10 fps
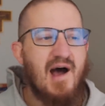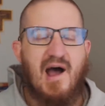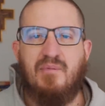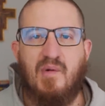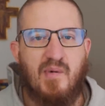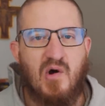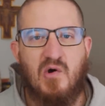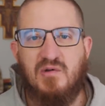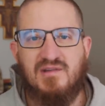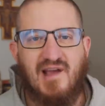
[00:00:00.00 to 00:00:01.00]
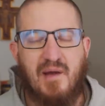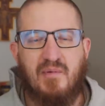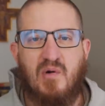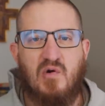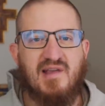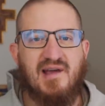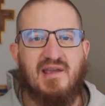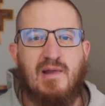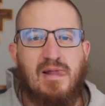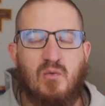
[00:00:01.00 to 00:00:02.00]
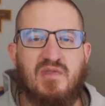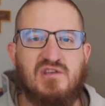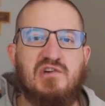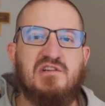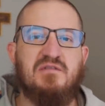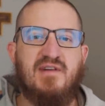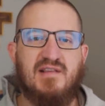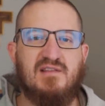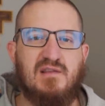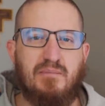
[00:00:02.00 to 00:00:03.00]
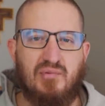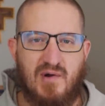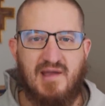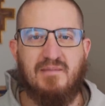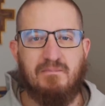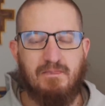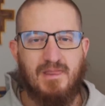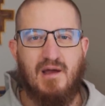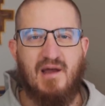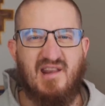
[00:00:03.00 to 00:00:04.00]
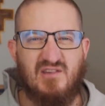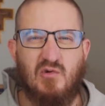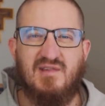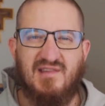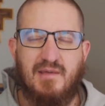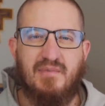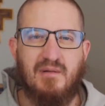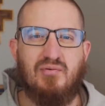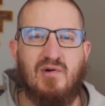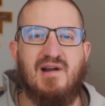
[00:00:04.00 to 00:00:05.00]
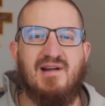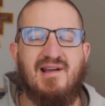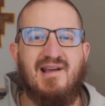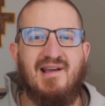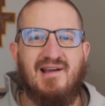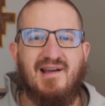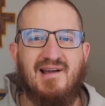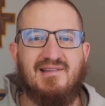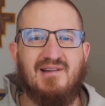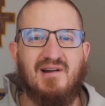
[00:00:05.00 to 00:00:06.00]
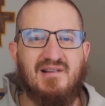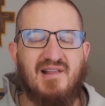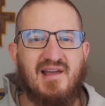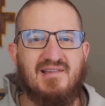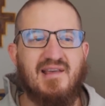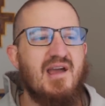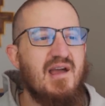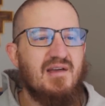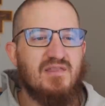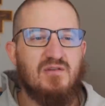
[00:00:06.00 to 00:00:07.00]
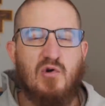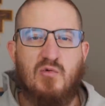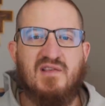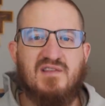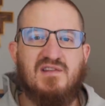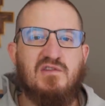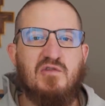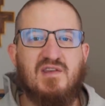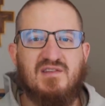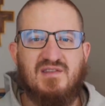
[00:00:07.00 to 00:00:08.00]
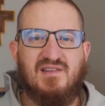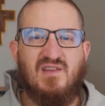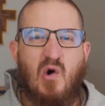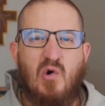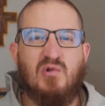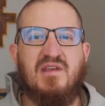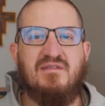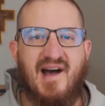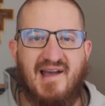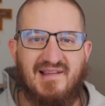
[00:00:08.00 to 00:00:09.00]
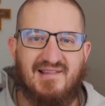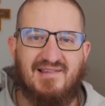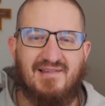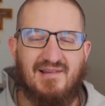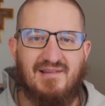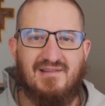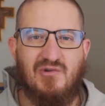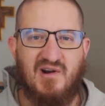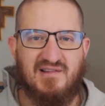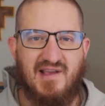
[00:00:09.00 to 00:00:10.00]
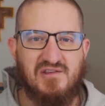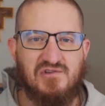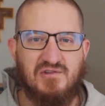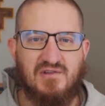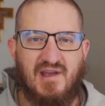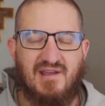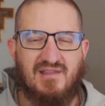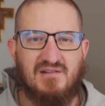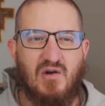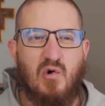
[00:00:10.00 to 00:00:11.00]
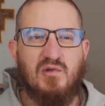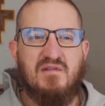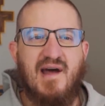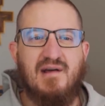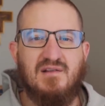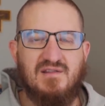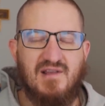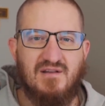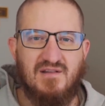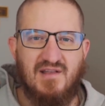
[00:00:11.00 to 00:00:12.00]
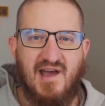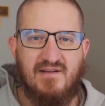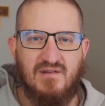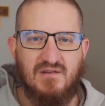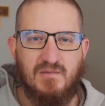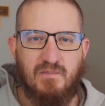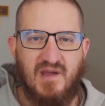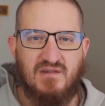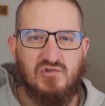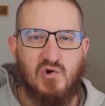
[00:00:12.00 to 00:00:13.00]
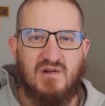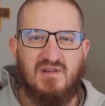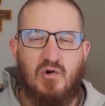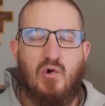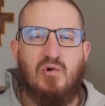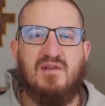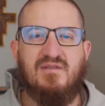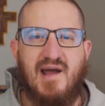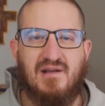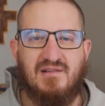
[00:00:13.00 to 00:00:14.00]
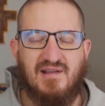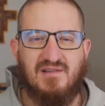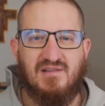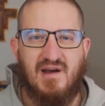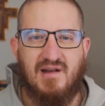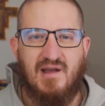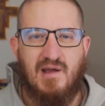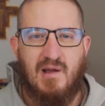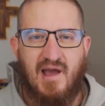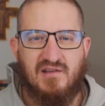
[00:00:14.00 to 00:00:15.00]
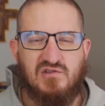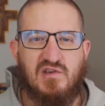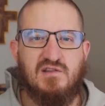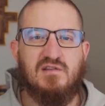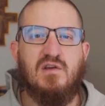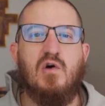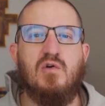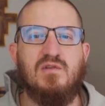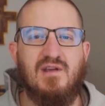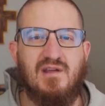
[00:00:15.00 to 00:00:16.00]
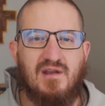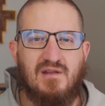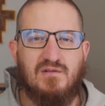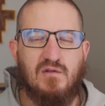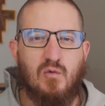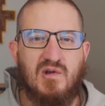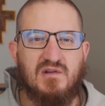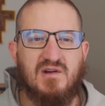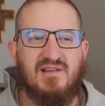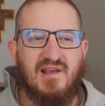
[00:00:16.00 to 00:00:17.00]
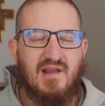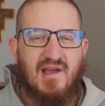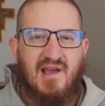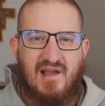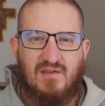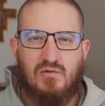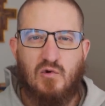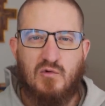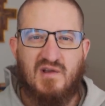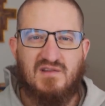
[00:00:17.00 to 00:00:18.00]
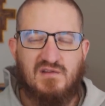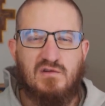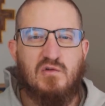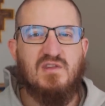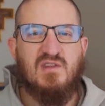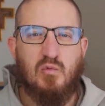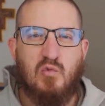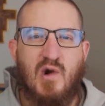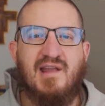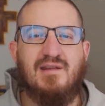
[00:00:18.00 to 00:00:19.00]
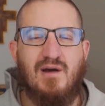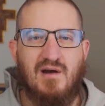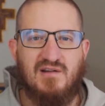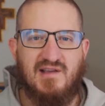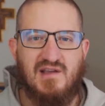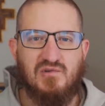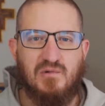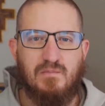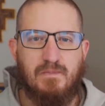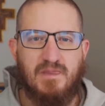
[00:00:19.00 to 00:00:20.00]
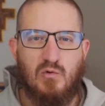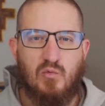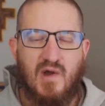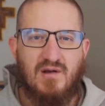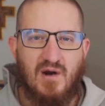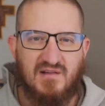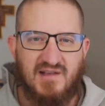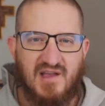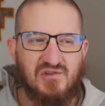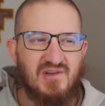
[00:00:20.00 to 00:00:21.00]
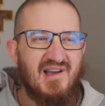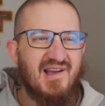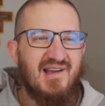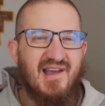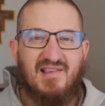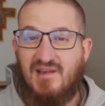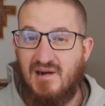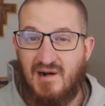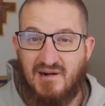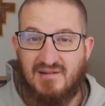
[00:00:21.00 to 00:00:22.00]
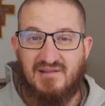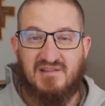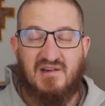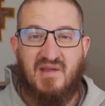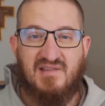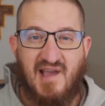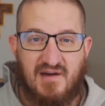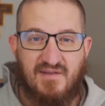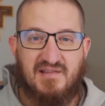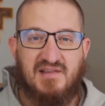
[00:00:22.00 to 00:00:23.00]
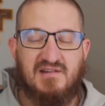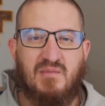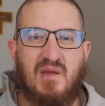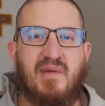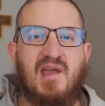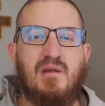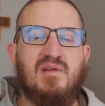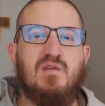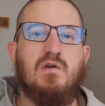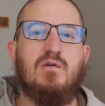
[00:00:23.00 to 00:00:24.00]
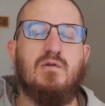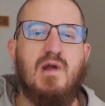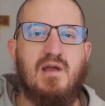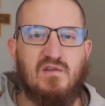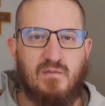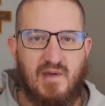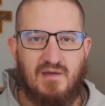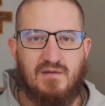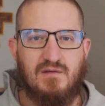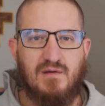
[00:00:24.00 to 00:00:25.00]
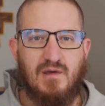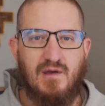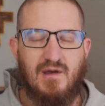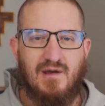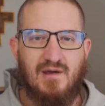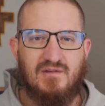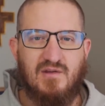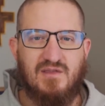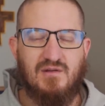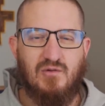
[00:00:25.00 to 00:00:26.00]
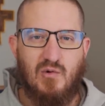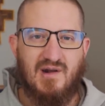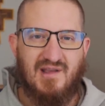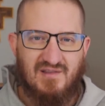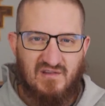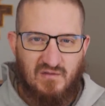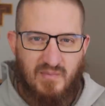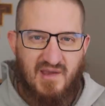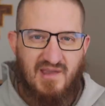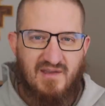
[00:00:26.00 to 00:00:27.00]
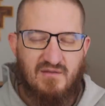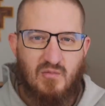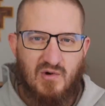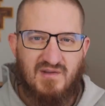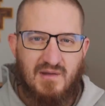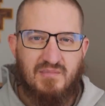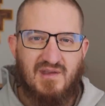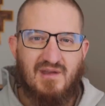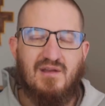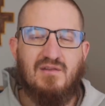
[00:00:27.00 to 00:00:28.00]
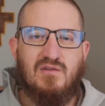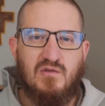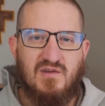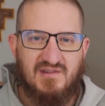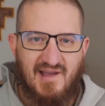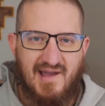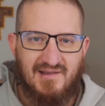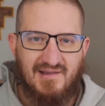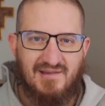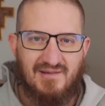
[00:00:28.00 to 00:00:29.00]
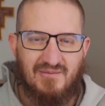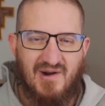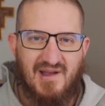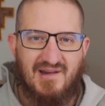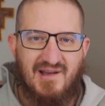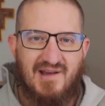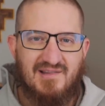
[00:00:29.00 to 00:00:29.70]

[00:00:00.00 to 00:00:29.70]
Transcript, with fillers: I propose, I propose that like when the church invites us to pray uh, and to a deepen prayer uh, during Lent, it's like the Lord wants us to do this, this holy violence to our schedules. Like there's a holy violence done to the heavens at the Jordan. There's a holy violence that's done as Jesus goes in, into the wilderness. And, and the Lord wants us to do to rend our schedule, to rend our schedule. It's going to hurt. There's going to be a sacrifice. There's going to be a pain, but to create space so that the Lord can speak even more deeply into the silence, right?